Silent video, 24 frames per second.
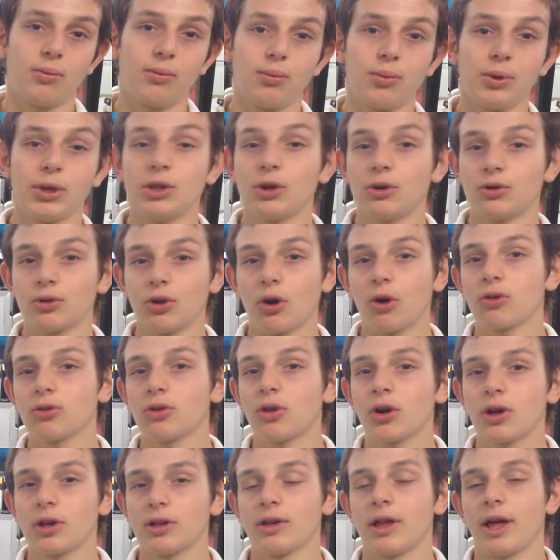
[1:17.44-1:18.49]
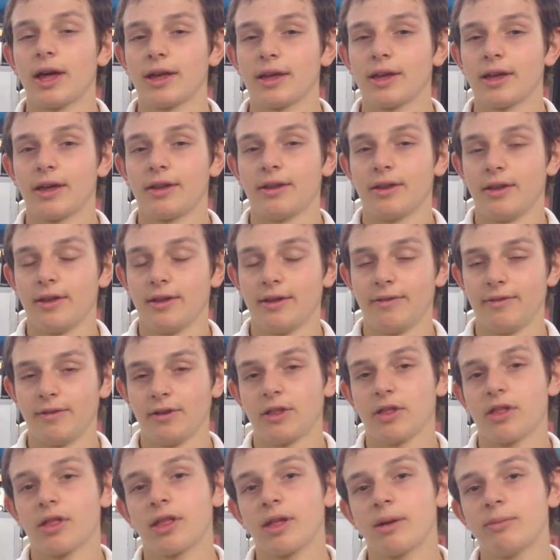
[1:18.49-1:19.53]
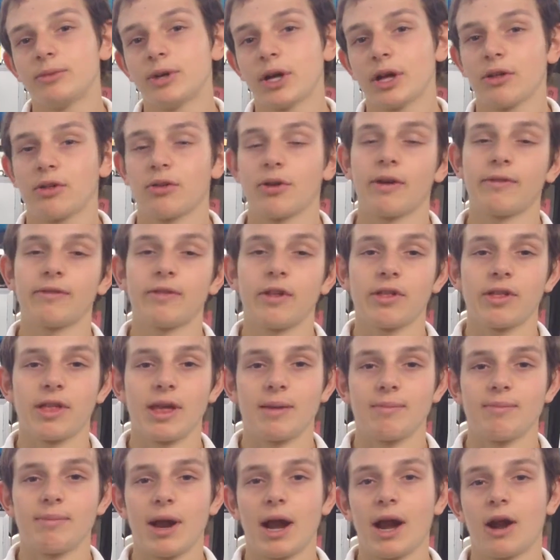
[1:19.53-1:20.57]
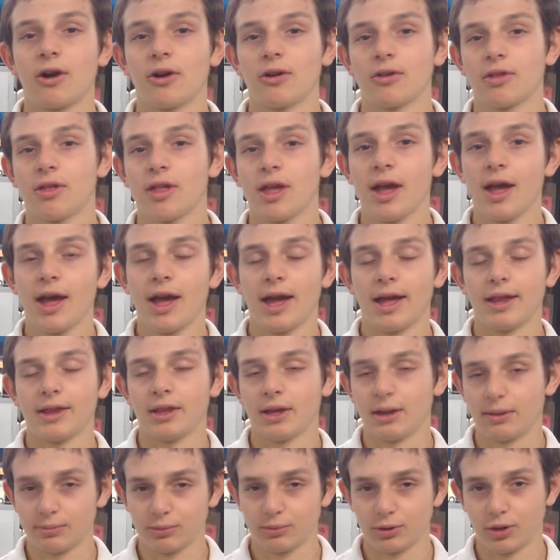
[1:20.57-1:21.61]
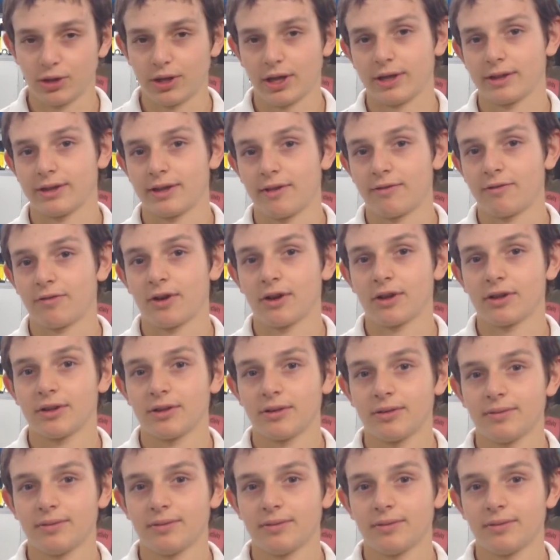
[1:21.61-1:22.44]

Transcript: we don't all look alike, and even siblings who have the same parents end up looking different.